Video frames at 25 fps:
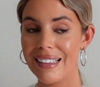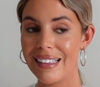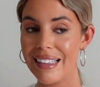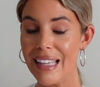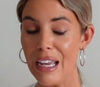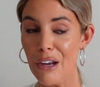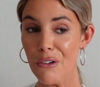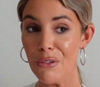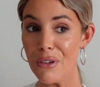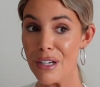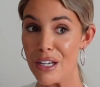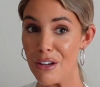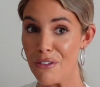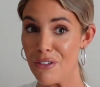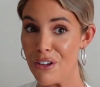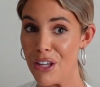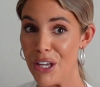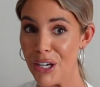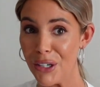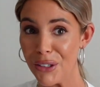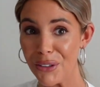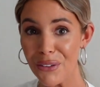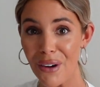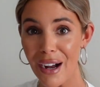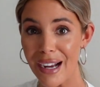get rid of
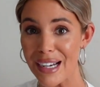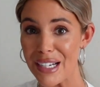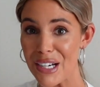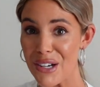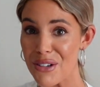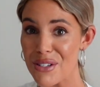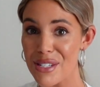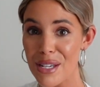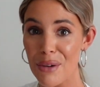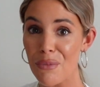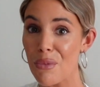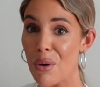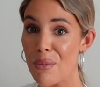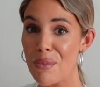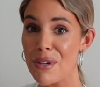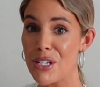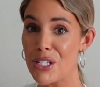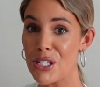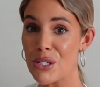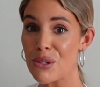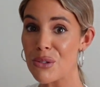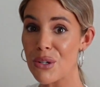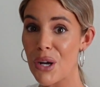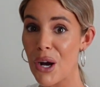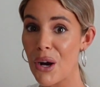you. I know some women
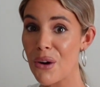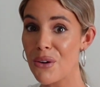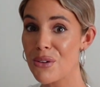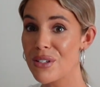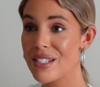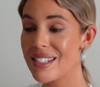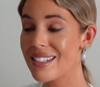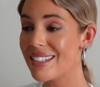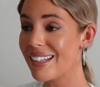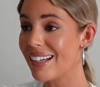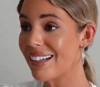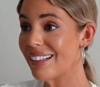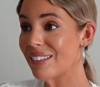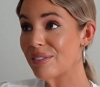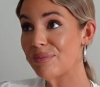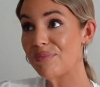do ghost.